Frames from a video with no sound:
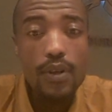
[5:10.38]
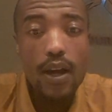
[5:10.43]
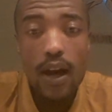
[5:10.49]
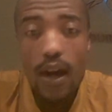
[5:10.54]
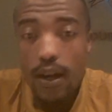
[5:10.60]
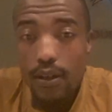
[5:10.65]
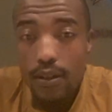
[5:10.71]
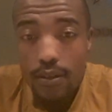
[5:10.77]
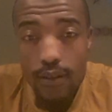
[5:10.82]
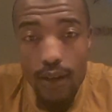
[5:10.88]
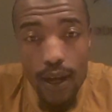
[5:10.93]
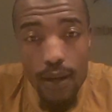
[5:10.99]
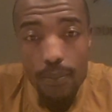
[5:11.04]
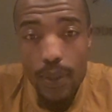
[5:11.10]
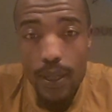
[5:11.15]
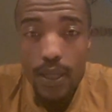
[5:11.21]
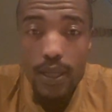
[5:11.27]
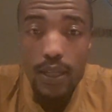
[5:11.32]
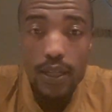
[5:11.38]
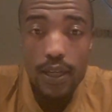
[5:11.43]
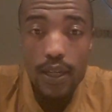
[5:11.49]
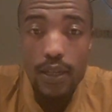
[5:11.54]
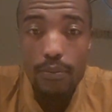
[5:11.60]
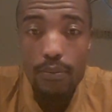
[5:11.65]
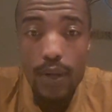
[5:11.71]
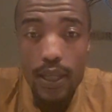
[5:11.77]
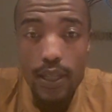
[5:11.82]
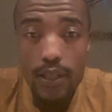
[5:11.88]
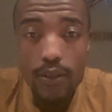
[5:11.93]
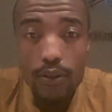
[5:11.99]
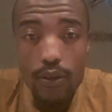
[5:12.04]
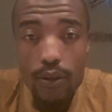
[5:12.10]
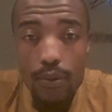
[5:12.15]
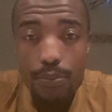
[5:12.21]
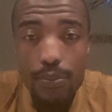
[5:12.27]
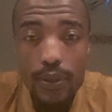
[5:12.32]
Anglo-American Mining
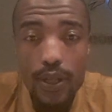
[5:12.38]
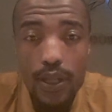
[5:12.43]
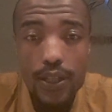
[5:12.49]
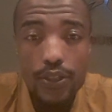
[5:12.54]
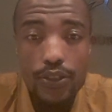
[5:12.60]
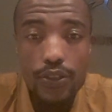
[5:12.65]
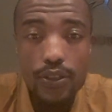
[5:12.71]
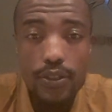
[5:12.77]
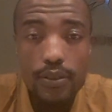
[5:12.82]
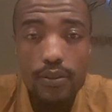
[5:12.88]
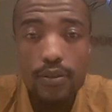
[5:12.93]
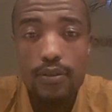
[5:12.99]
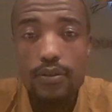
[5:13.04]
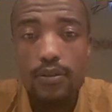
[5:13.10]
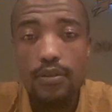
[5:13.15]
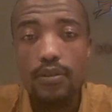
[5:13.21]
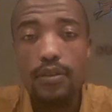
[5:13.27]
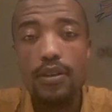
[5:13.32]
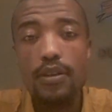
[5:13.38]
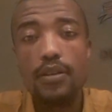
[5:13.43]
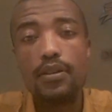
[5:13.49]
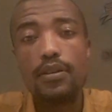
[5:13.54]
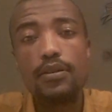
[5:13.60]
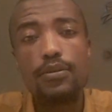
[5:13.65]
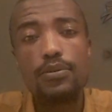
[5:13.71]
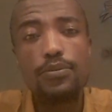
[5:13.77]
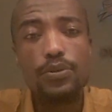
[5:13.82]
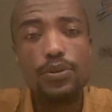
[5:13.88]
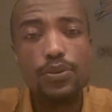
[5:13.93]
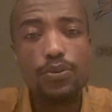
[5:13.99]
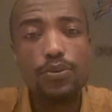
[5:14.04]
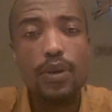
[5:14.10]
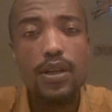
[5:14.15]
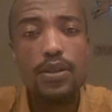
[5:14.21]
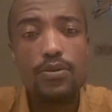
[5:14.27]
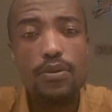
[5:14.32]
Corporation, which
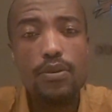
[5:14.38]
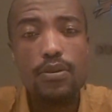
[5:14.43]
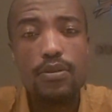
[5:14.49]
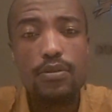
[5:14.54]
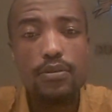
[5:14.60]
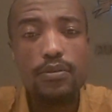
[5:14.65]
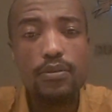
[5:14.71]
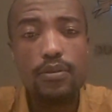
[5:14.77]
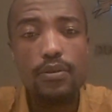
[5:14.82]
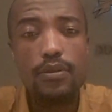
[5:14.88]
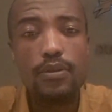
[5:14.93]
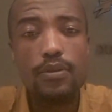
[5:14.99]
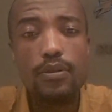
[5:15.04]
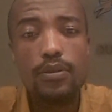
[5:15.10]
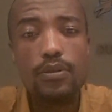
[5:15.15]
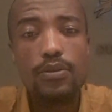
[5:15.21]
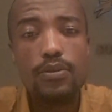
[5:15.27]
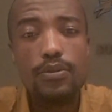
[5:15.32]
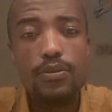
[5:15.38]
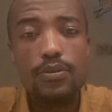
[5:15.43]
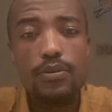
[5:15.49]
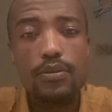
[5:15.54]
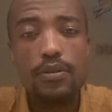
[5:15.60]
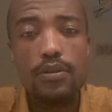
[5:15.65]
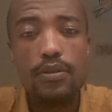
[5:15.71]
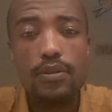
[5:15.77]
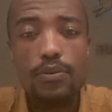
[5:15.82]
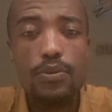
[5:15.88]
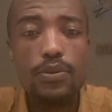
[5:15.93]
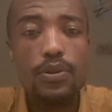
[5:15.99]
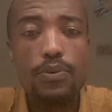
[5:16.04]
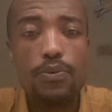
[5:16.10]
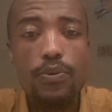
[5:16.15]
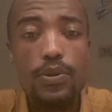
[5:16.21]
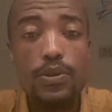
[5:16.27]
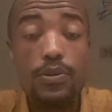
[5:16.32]
was also
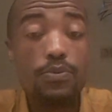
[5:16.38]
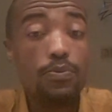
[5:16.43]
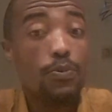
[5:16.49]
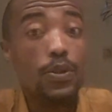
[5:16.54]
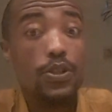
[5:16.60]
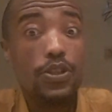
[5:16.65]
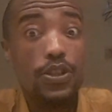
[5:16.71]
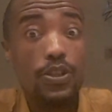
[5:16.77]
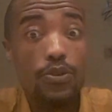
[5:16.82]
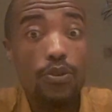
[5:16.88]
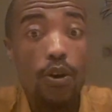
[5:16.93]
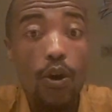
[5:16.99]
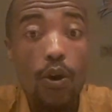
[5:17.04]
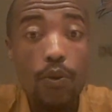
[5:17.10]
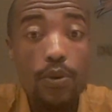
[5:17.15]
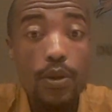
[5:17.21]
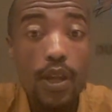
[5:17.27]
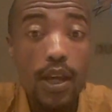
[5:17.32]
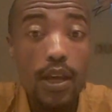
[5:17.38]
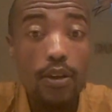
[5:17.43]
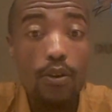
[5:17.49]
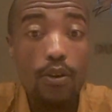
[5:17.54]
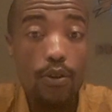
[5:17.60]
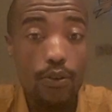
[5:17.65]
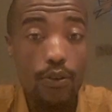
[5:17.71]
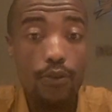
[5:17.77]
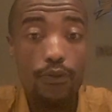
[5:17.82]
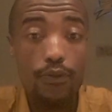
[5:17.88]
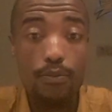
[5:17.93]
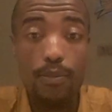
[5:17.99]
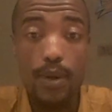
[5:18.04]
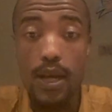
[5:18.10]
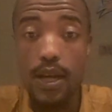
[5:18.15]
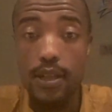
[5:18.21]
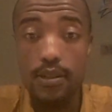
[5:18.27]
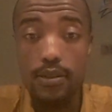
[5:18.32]
which is owning a lot of
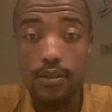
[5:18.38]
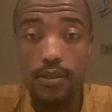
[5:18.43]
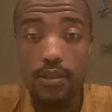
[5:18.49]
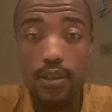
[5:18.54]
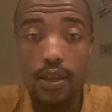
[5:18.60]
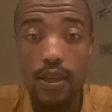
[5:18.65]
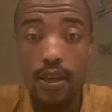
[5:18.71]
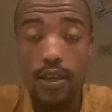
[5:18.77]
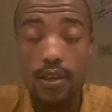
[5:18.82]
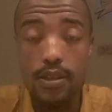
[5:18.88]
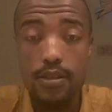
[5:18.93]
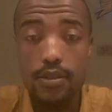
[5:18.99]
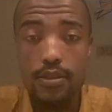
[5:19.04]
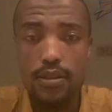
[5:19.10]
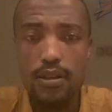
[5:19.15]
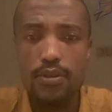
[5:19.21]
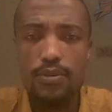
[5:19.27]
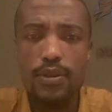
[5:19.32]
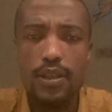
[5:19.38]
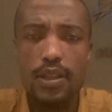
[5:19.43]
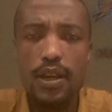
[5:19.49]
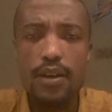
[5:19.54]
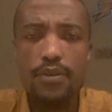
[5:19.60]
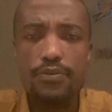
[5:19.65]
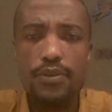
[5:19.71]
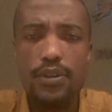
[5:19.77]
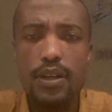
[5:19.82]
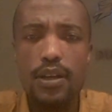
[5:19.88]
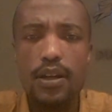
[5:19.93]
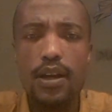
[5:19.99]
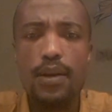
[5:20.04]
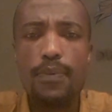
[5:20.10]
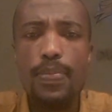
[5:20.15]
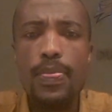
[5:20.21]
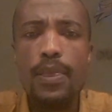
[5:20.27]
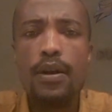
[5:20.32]
mines here in Southern Africa,
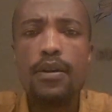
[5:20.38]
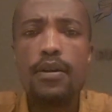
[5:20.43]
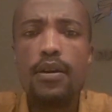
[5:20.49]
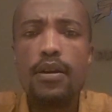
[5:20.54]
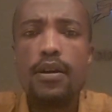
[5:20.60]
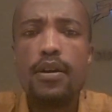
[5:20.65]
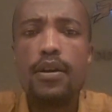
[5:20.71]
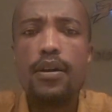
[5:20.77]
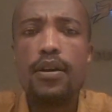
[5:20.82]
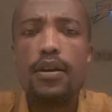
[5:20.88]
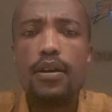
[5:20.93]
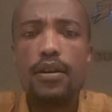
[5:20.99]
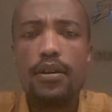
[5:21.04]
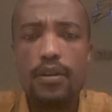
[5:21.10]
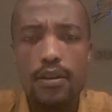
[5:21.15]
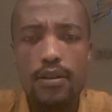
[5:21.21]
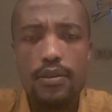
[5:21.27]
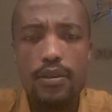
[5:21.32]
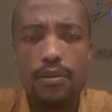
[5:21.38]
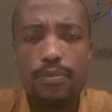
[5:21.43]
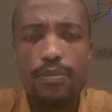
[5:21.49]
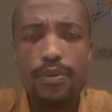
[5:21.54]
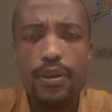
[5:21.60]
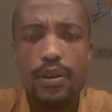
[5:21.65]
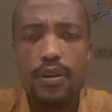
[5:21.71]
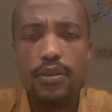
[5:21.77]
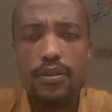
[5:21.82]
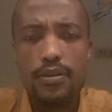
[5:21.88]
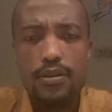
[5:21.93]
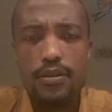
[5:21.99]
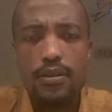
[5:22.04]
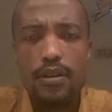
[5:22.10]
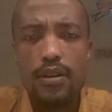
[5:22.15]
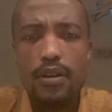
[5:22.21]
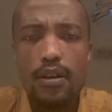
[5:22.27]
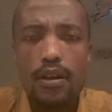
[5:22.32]
De Beers.
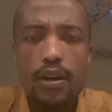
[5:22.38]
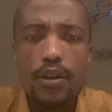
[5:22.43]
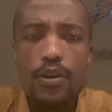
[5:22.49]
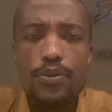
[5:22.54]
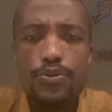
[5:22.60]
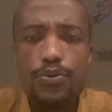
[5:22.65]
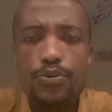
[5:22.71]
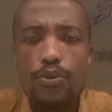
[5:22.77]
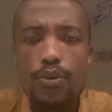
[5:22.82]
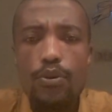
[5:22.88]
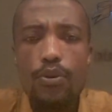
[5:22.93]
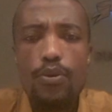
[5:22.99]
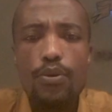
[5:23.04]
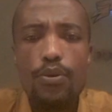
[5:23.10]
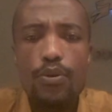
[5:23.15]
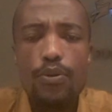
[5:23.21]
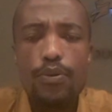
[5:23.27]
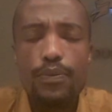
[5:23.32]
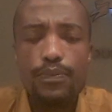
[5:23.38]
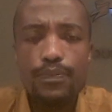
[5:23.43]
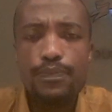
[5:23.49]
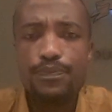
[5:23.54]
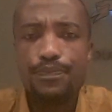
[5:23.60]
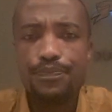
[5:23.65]
So